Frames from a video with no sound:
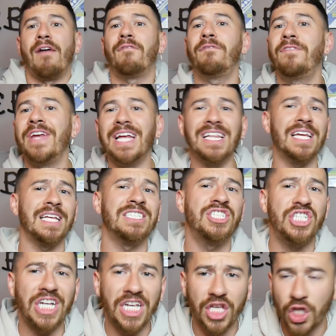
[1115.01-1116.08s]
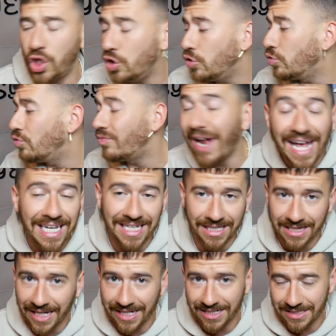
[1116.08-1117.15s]
I'm feeling GQ ready,
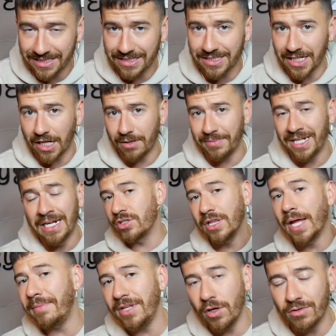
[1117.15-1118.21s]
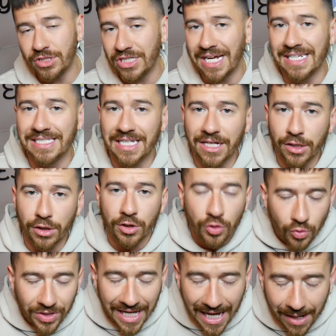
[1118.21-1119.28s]
ladies and gentlemen. So let me know what you guys think of the
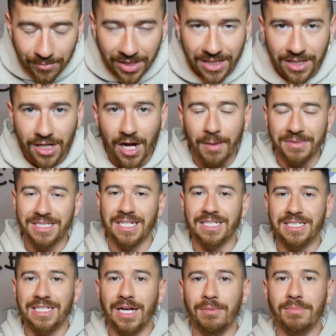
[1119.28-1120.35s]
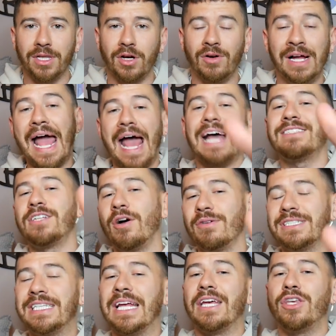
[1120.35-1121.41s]
new camera in the comment section down below. As
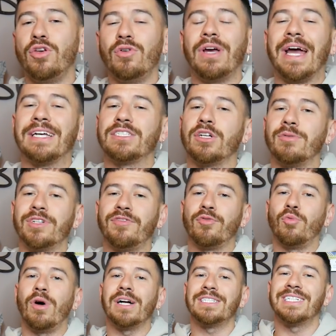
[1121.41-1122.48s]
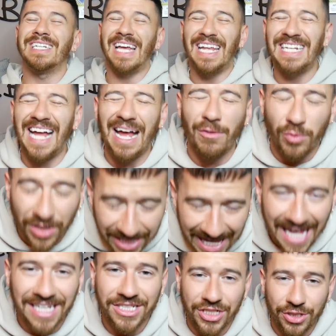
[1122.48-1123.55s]
always, thank you guys so much for watching and I will
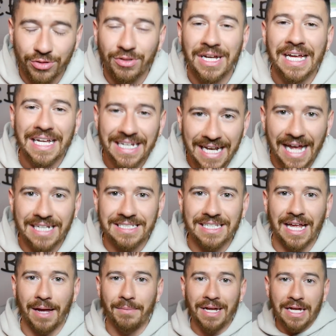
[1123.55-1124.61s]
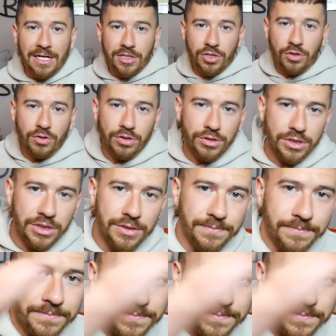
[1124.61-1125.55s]
catch you next time. Toodles.